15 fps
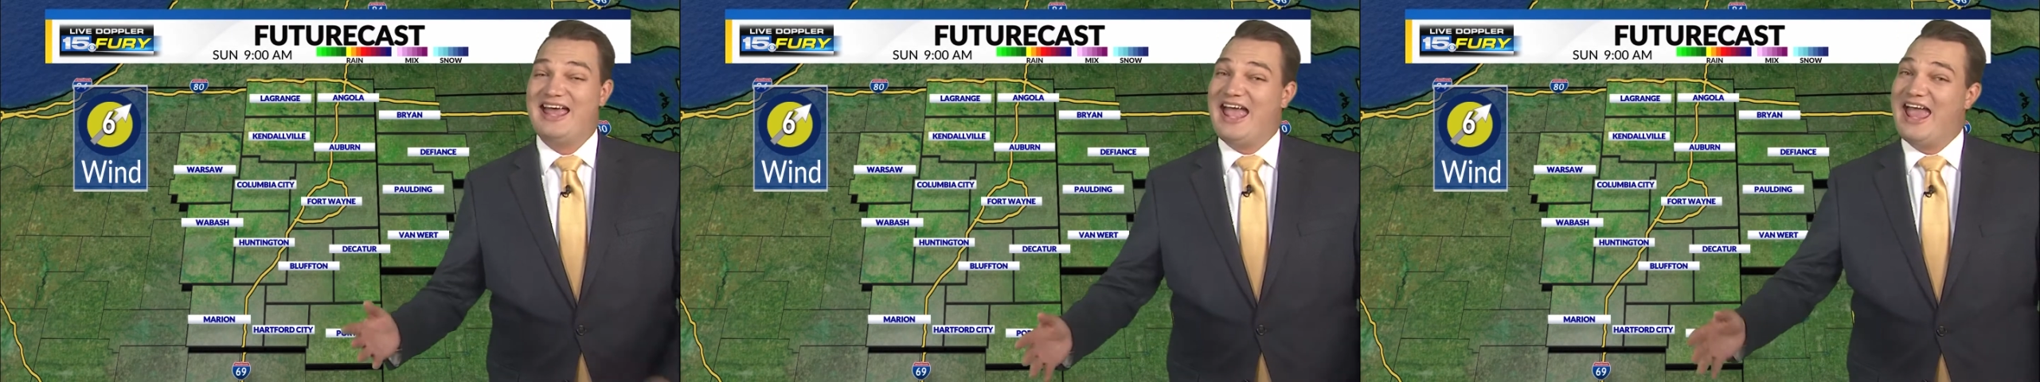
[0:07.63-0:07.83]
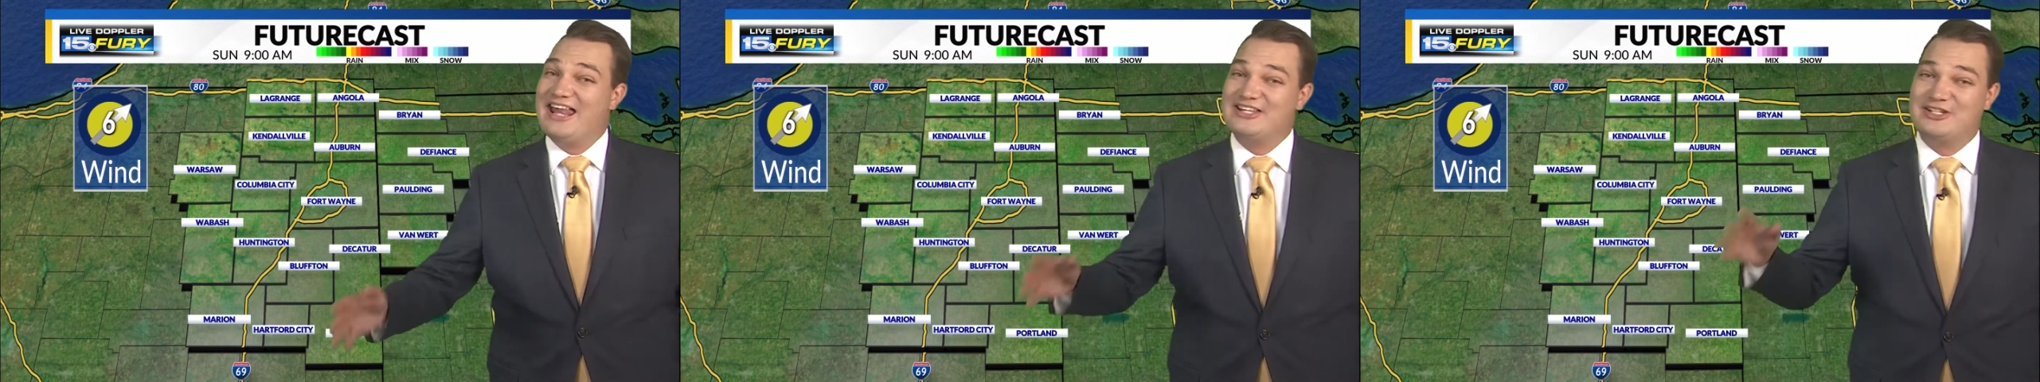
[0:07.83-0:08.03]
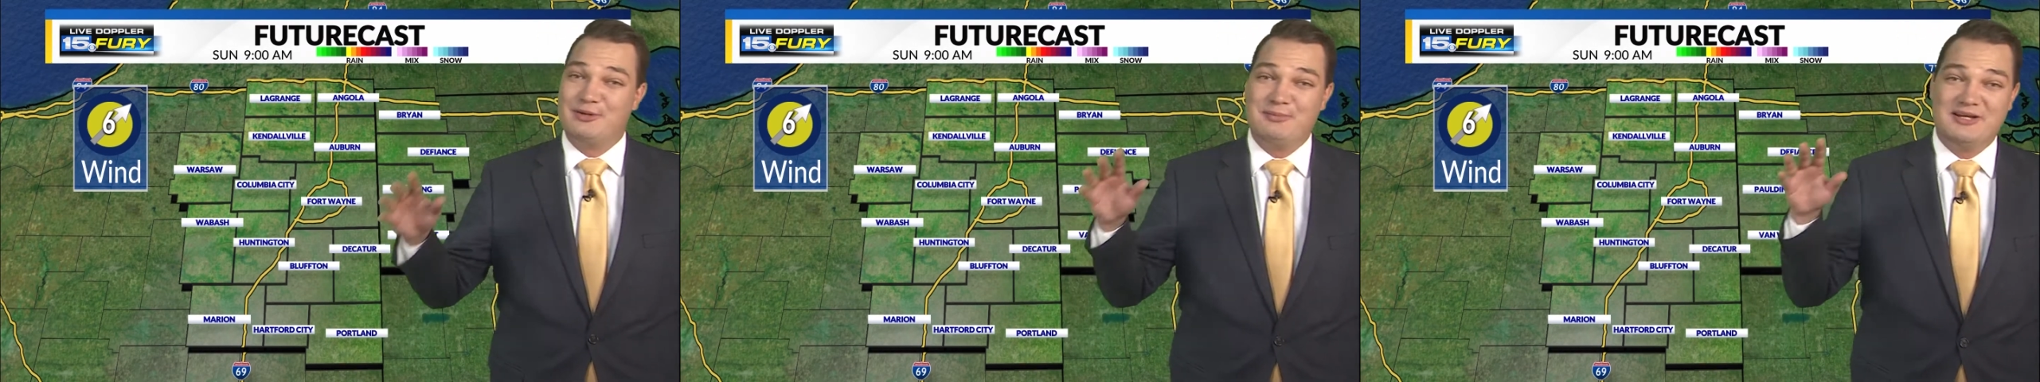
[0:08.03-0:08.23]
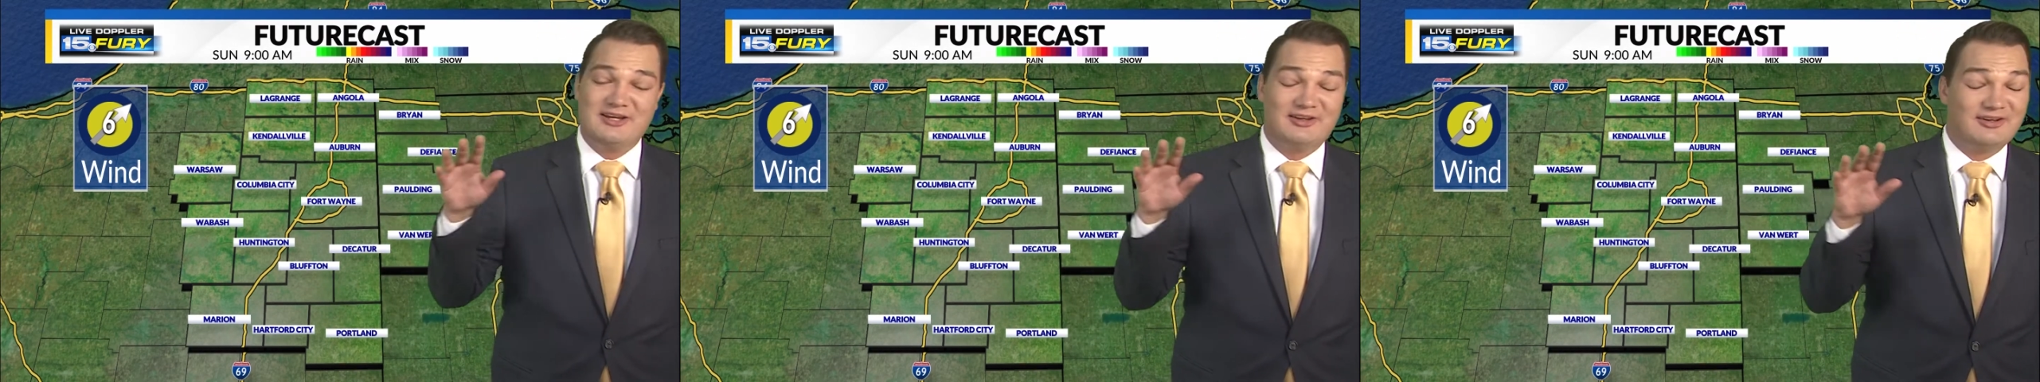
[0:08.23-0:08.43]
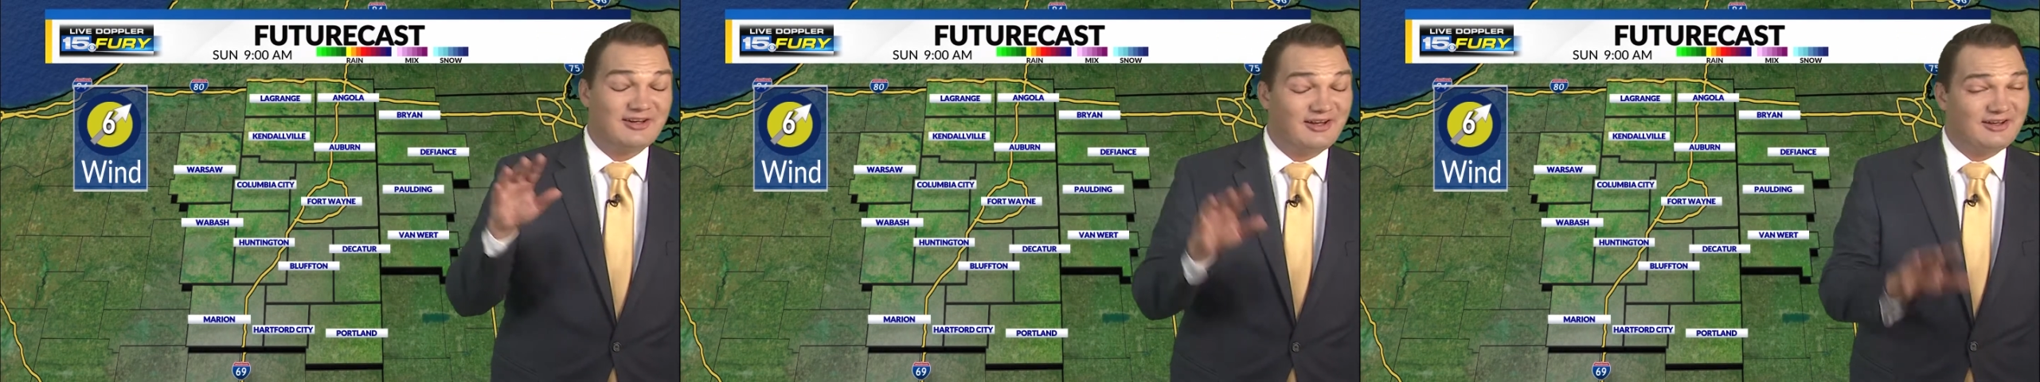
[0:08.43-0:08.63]
and it's going to
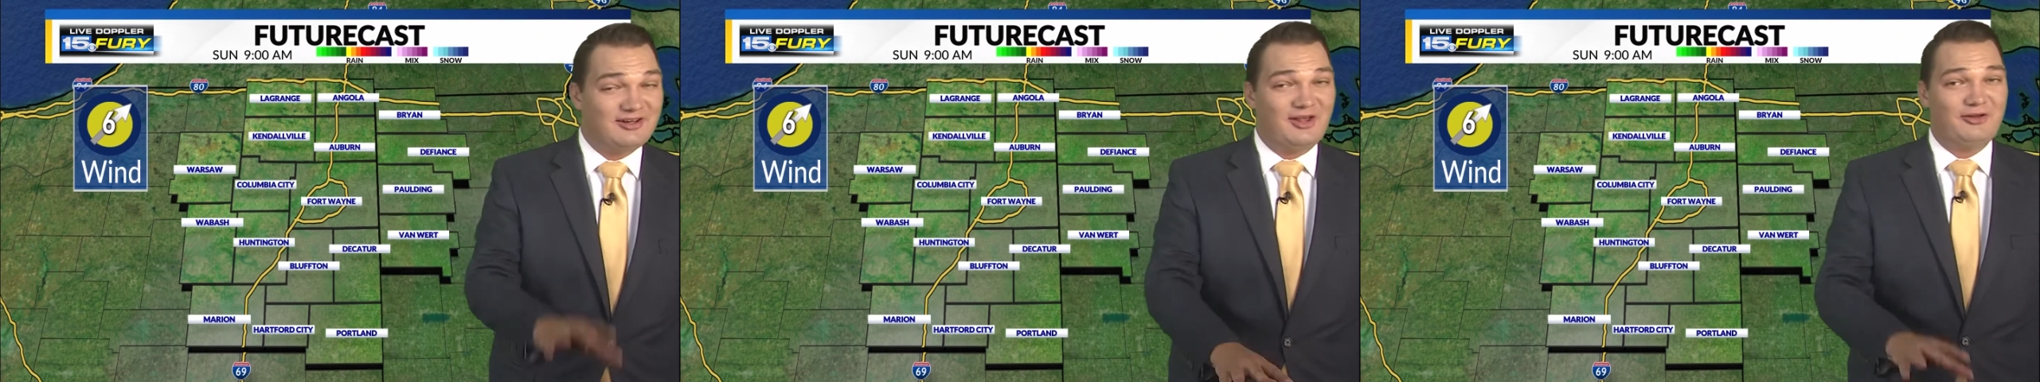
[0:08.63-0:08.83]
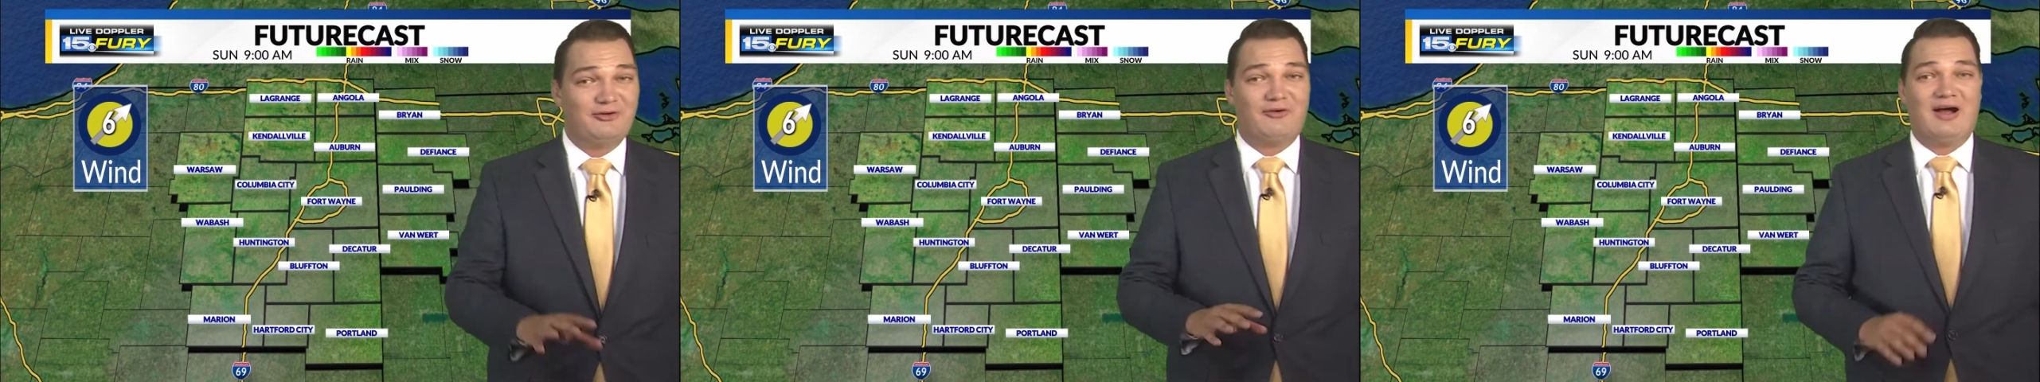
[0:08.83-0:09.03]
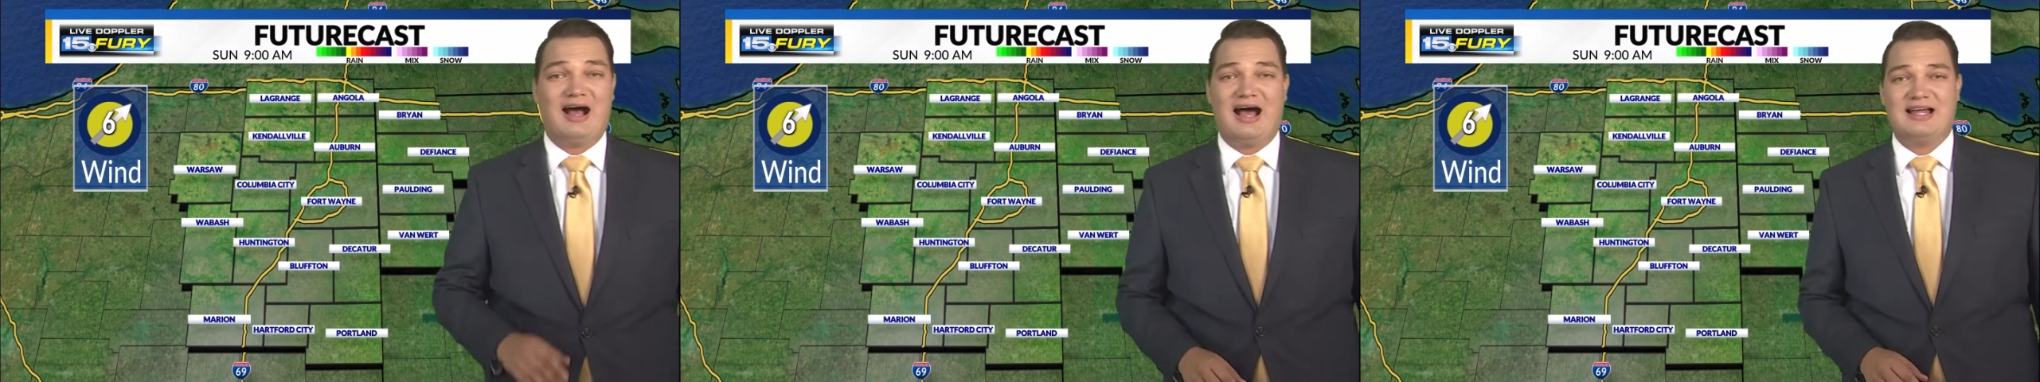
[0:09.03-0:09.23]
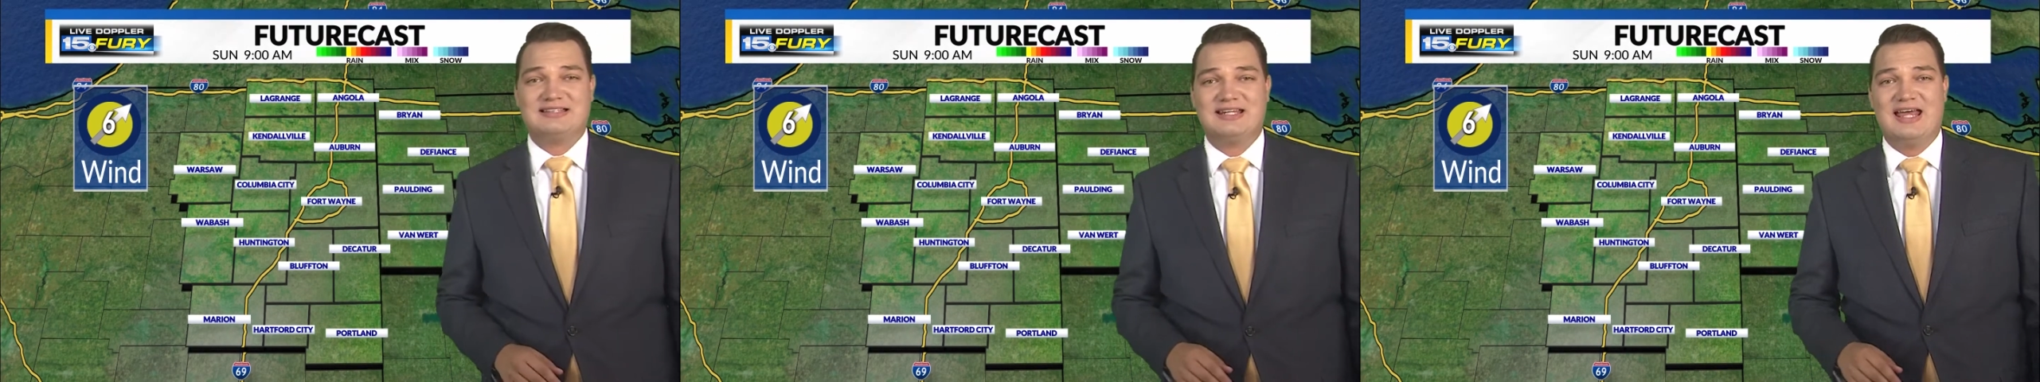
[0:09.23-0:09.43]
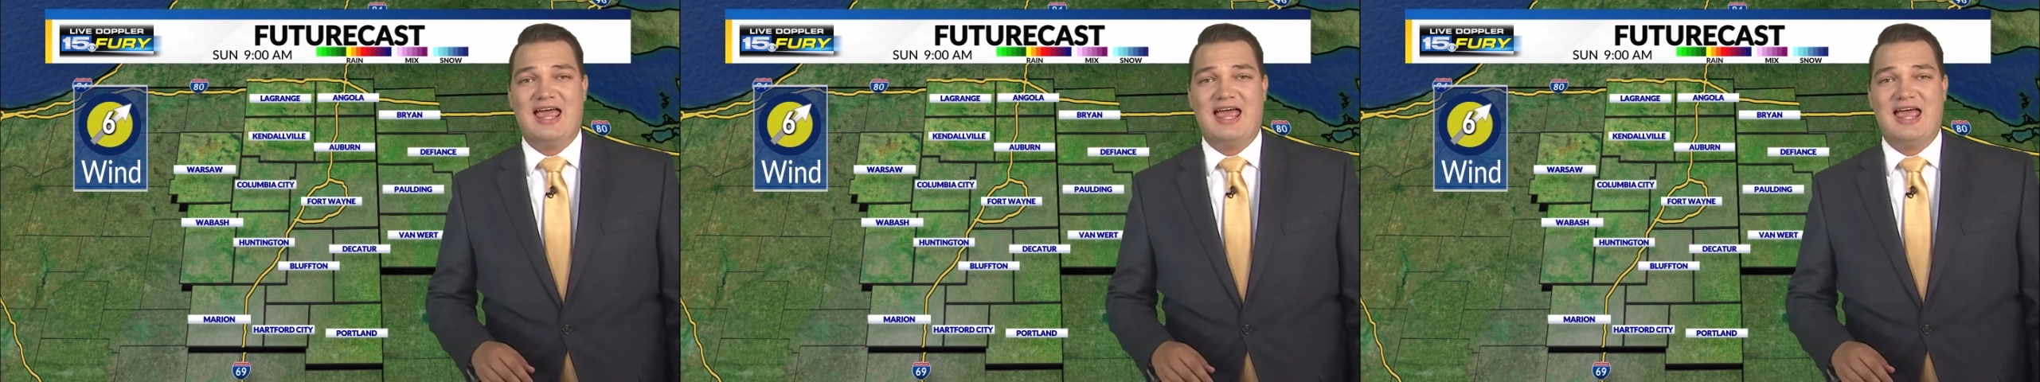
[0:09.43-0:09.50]
be another hot